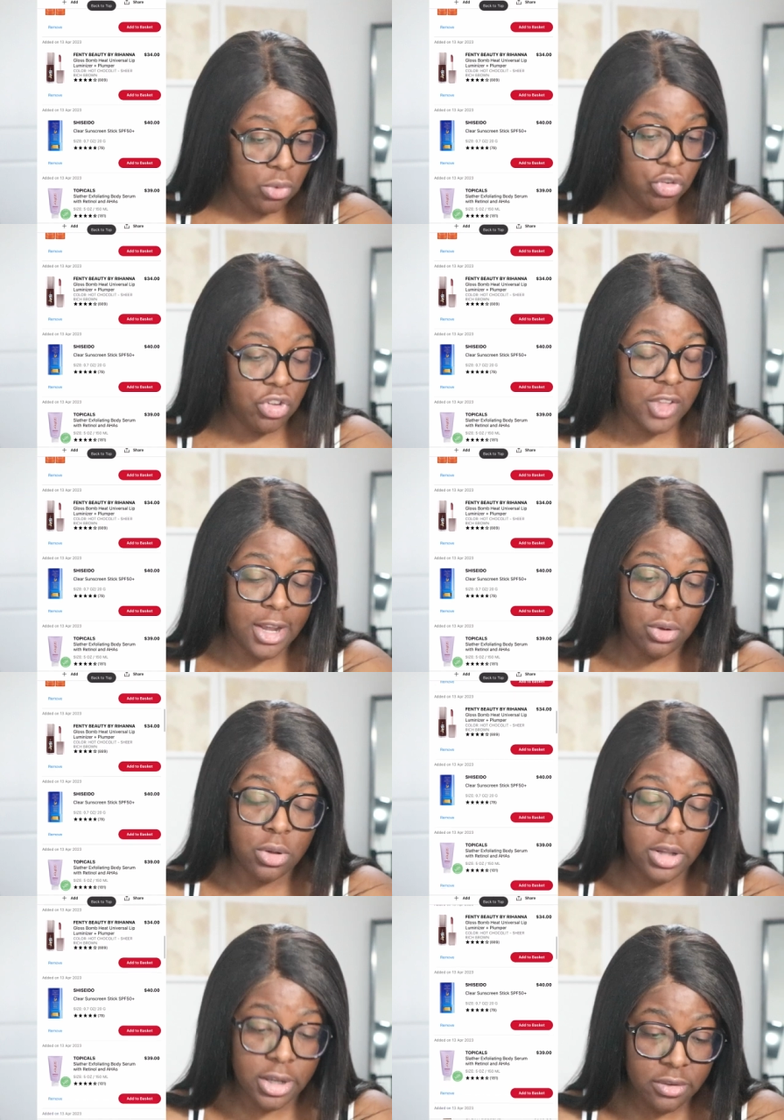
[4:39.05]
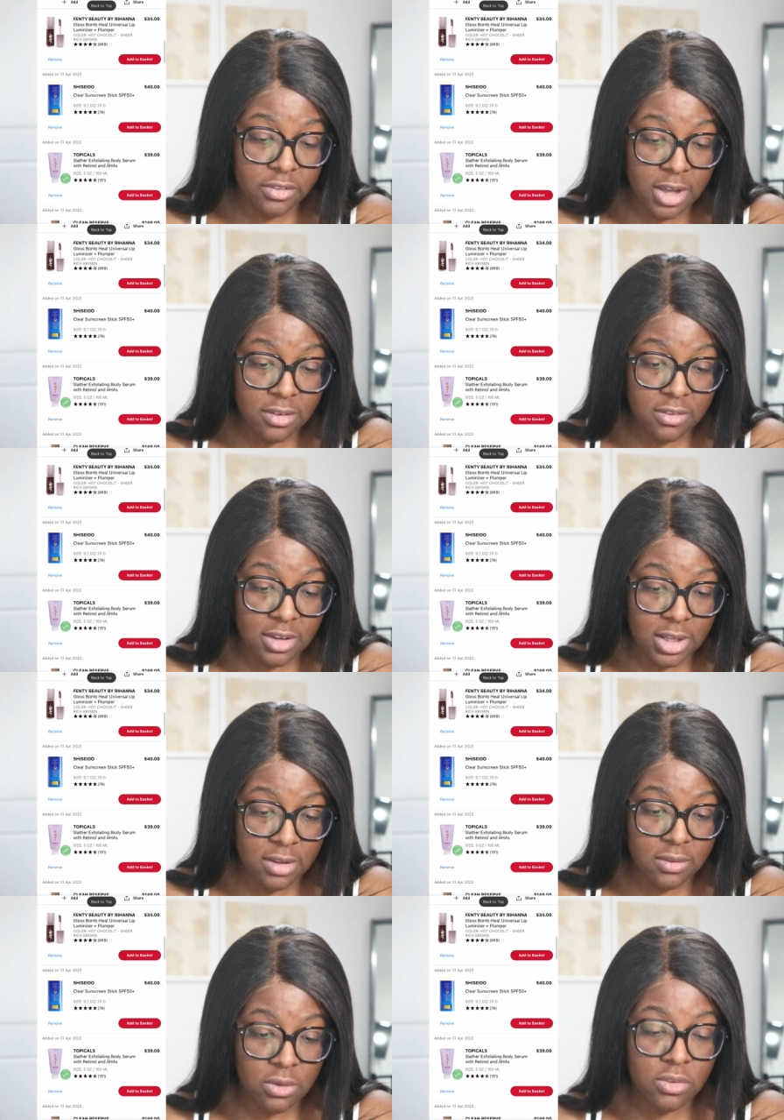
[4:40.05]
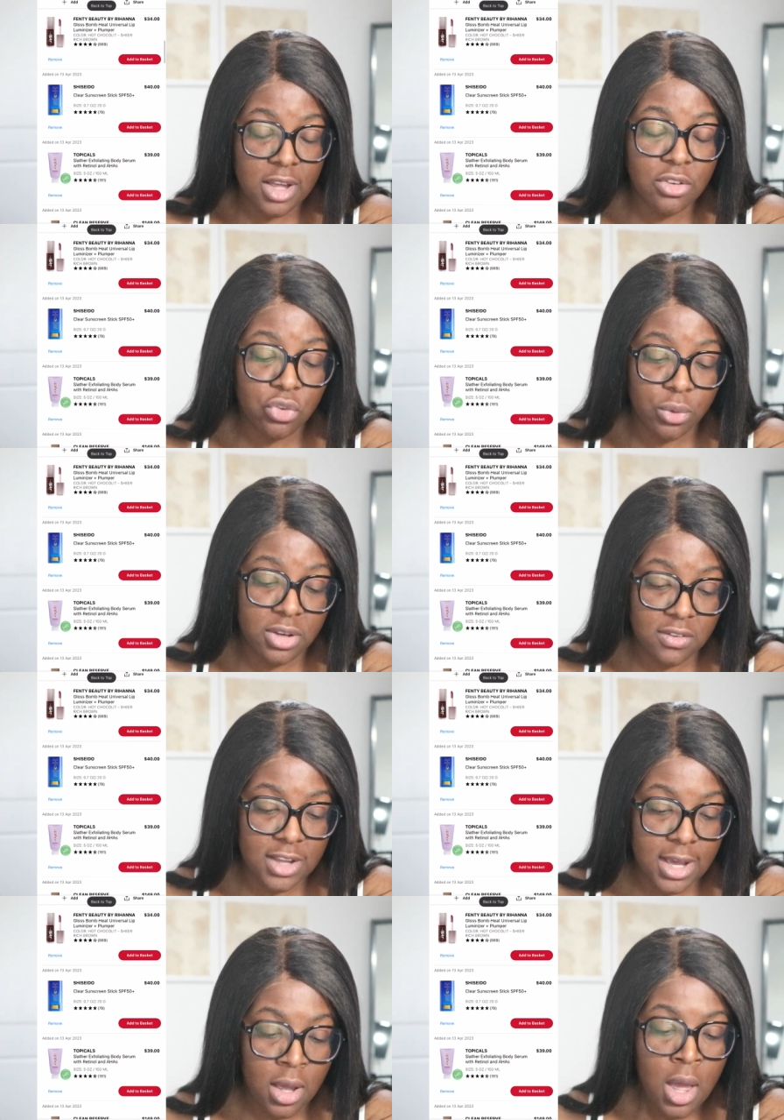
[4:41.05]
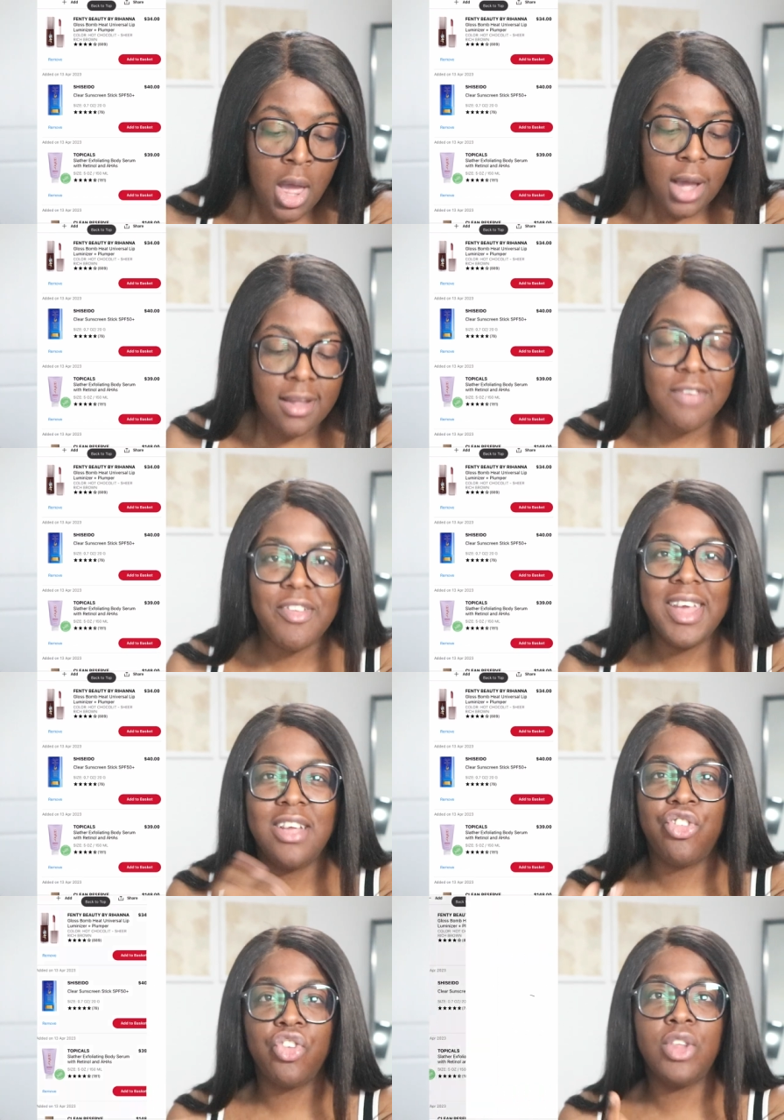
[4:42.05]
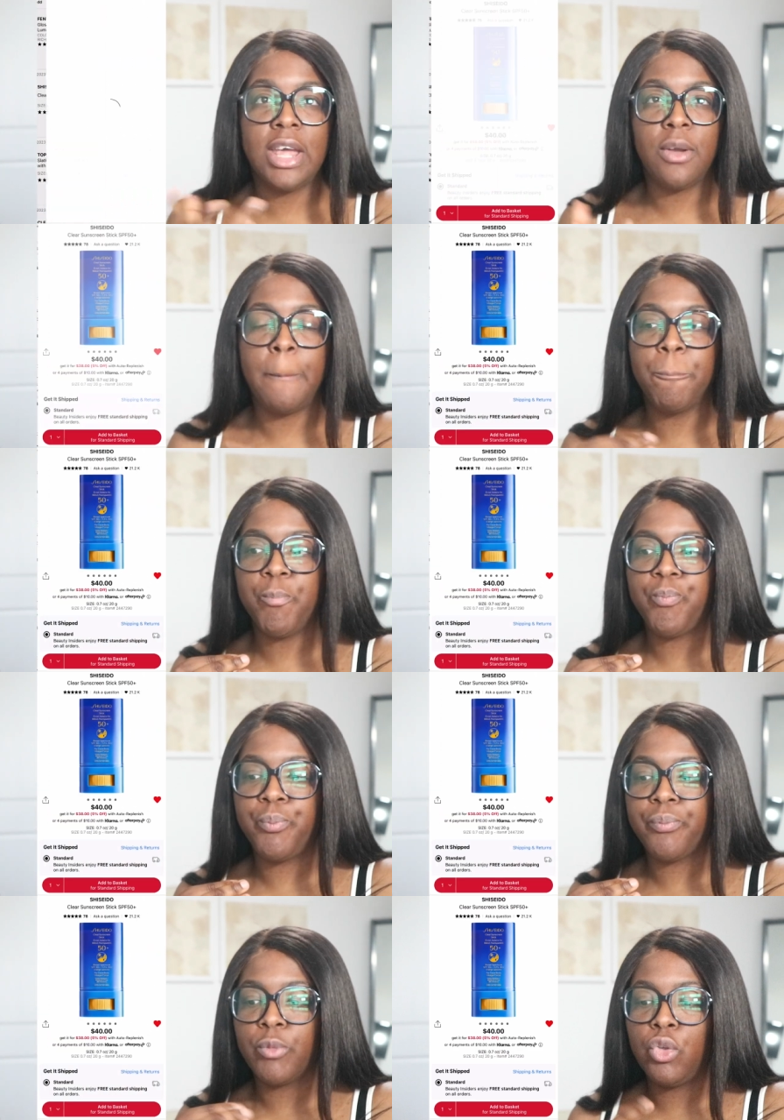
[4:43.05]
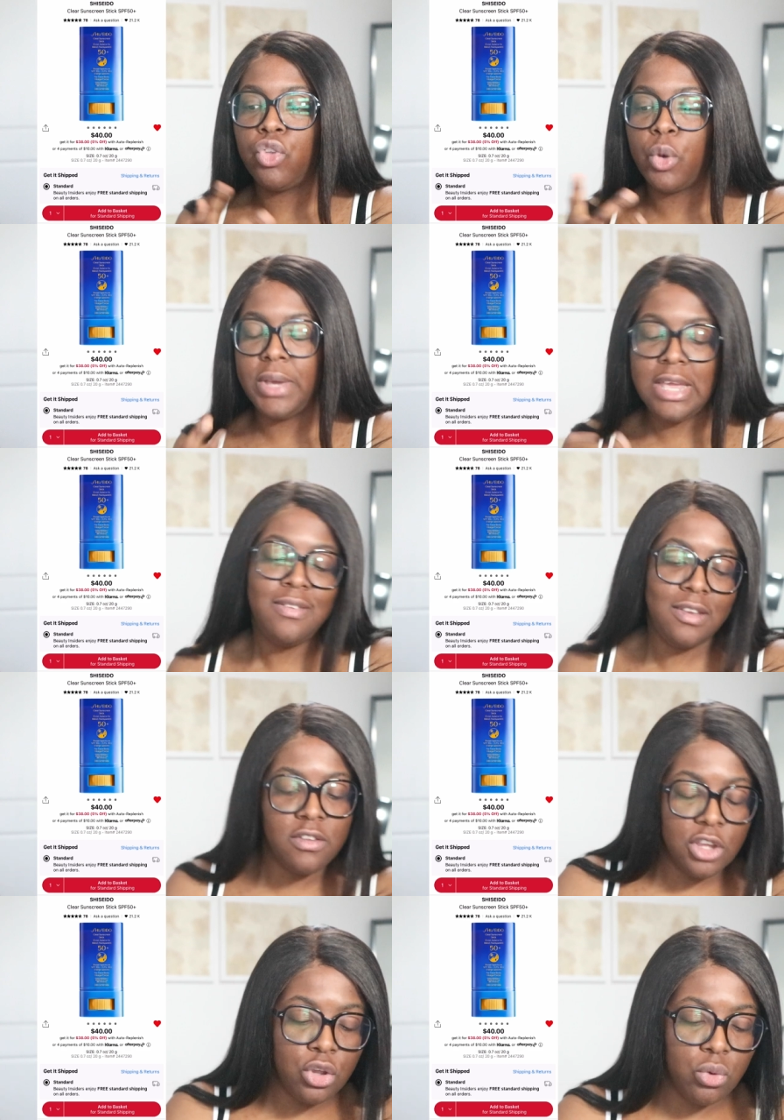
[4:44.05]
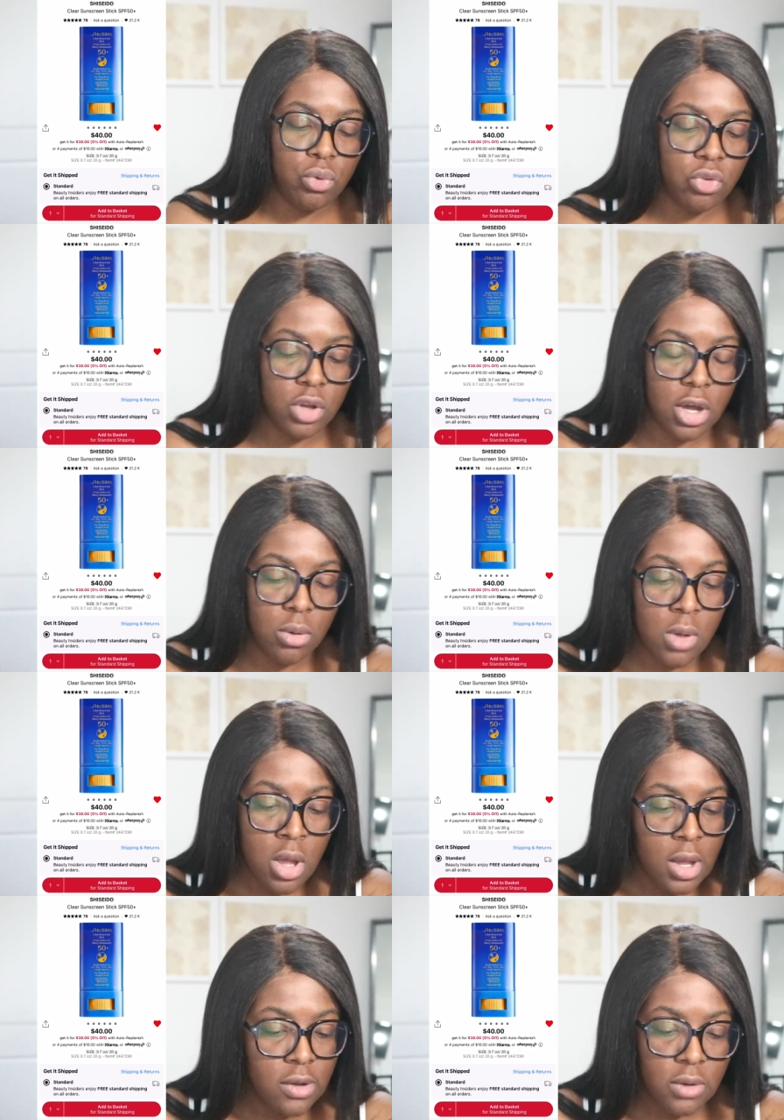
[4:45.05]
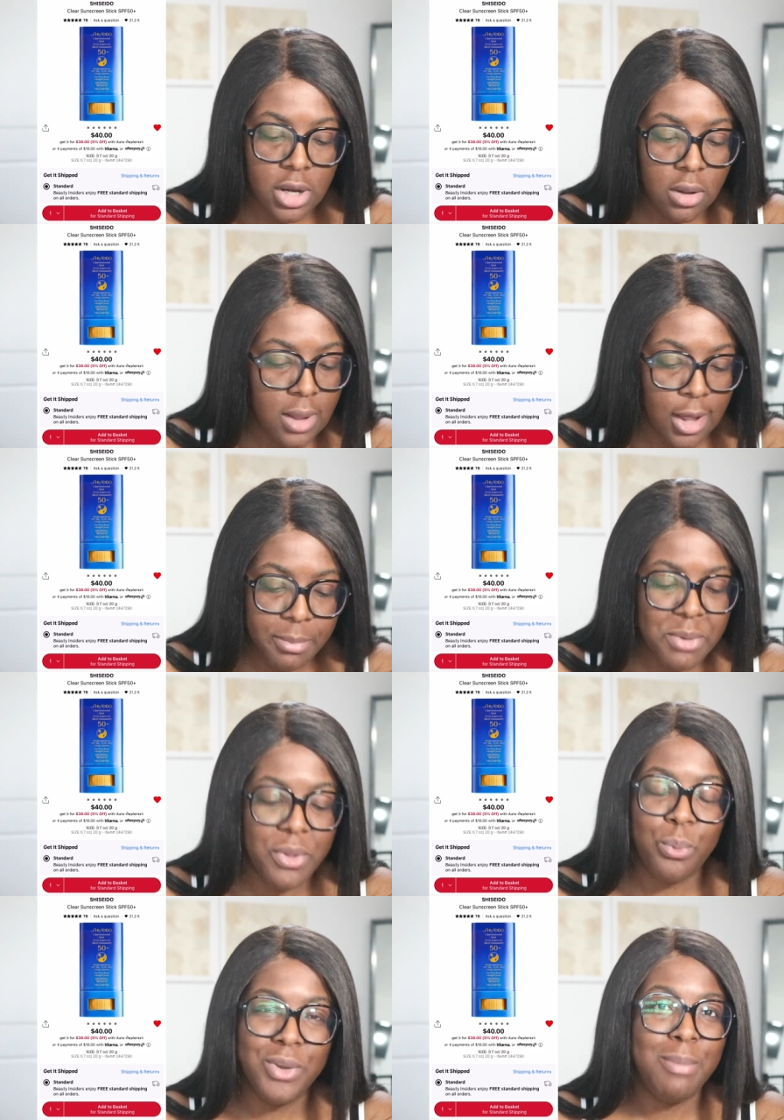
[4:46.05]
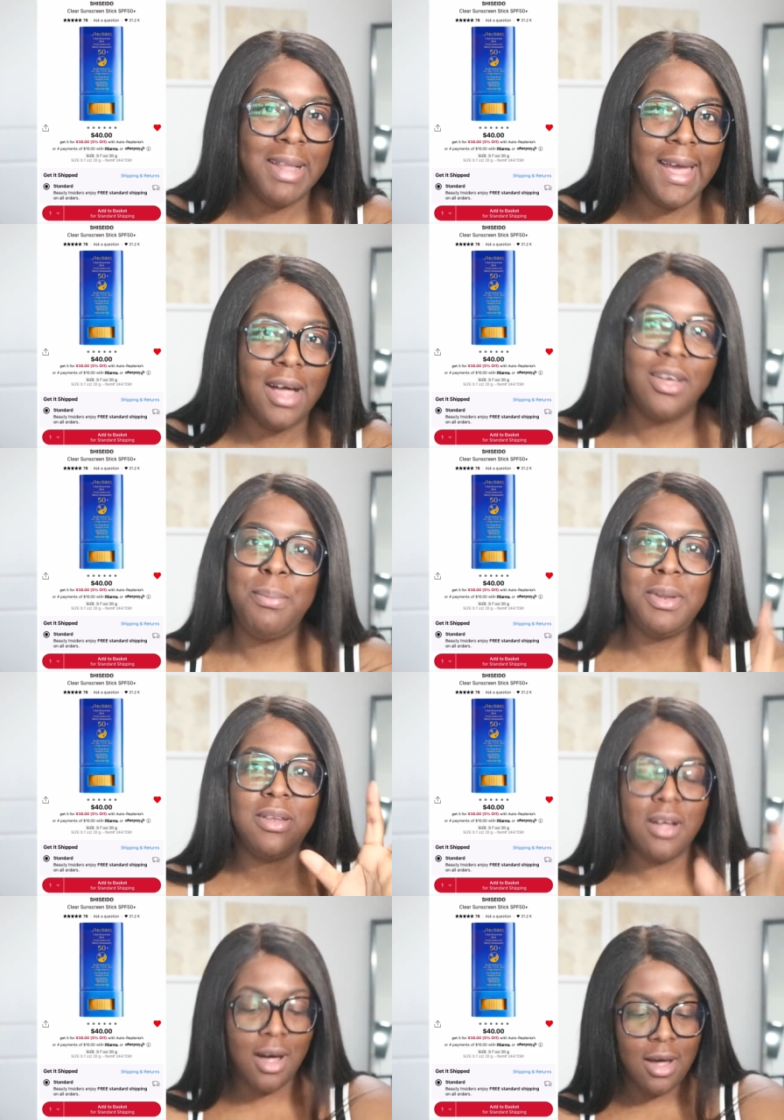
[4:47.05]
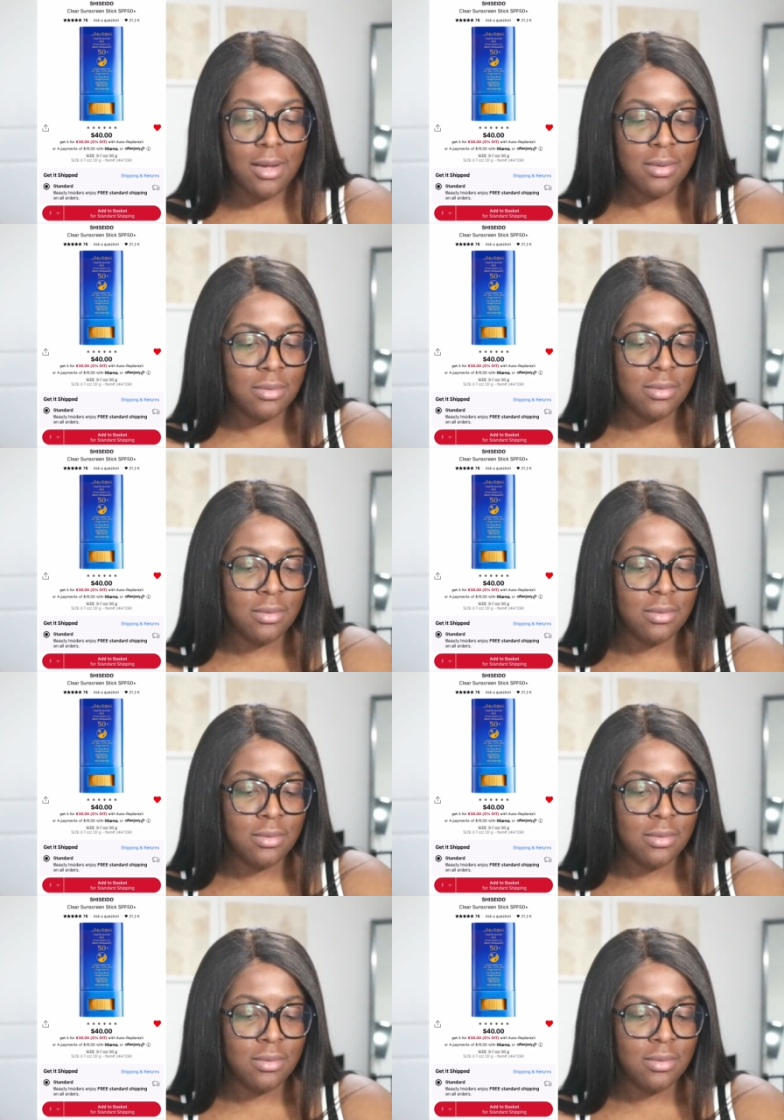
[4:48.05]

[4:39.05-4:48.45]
Shiseido clear sun sticks, sunscreen stick. Cause I feel like it's just like so easy to use, you know? It'll help me with reapplying. I'll keep it in the car.